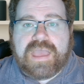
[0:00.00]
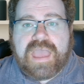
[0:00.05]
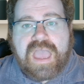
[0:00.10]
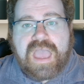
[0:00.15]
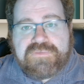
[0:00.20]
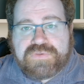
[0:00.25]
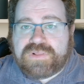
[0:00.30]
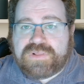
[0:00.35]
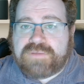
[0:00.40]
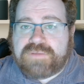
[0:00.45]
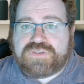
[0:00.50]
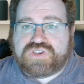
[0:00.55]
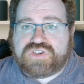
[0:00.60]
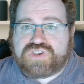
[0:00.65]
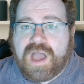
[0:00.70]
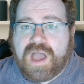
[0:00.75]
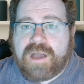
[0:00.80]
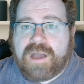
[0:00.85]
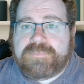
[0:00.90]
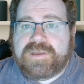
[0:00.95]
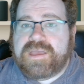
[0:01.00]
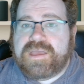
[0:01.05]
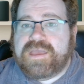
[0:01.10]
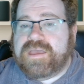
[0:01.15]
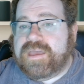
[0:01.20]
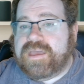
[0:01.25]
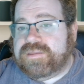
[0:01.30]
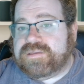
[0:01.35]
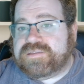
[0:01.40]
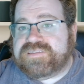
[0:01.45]
If you love to shop,
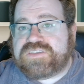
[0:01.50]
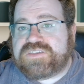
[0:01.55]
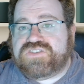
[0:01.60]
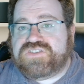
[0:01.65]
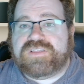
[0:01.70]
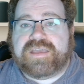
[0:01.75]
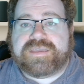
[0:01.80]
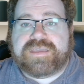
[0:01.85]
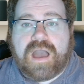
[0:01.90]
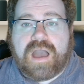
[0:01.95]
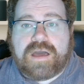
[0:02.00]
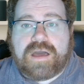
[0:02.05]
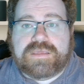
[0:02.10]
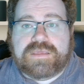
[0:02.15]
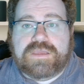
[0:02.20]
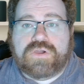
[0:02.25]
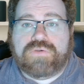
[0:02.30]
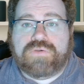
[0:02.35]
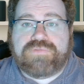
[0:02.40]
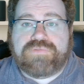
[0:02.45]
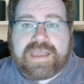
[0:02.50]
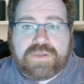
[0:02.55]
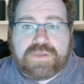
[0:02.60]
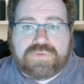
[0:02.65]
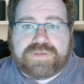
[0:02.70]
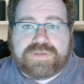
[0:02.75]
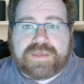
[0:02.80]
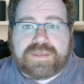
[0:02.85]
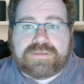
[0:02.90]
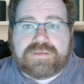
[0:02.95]
an extension like Honey or
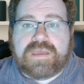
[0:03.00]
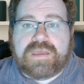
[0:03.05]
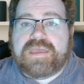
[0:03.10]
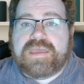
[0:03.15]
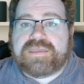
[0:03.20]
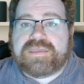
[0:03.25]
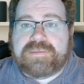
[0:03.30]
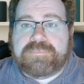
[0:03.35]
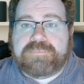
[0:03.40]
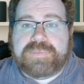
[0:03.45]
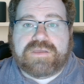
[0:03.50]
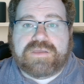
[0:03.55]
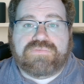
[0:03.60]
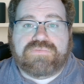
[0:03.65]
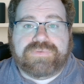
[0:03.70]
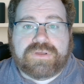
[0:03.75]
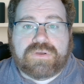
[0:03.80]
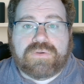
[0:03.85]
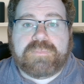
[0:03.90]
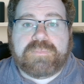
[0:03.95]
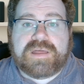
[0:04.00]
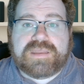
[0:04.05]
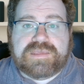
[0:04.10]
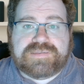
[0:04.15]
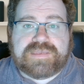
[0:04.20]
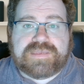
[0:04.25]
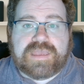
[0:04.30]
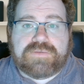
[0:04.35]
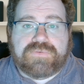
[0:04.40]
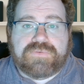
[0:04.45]
Rakuten can be a real money
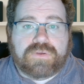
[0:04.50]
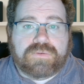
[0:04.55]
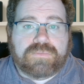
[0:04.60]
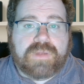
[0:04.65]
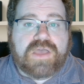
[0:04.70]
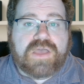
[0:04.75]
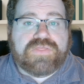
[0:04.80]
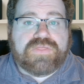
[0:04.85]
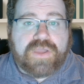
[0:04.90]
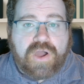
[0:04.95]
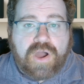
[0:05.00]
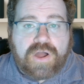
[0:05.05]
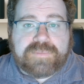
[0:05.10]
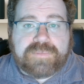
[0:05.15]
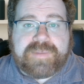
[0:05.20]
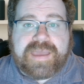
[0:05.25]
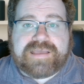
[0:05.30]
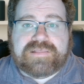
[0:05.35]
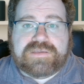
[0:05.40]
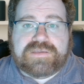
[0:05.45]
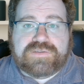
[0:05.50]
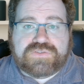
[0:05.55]
saver. They automatically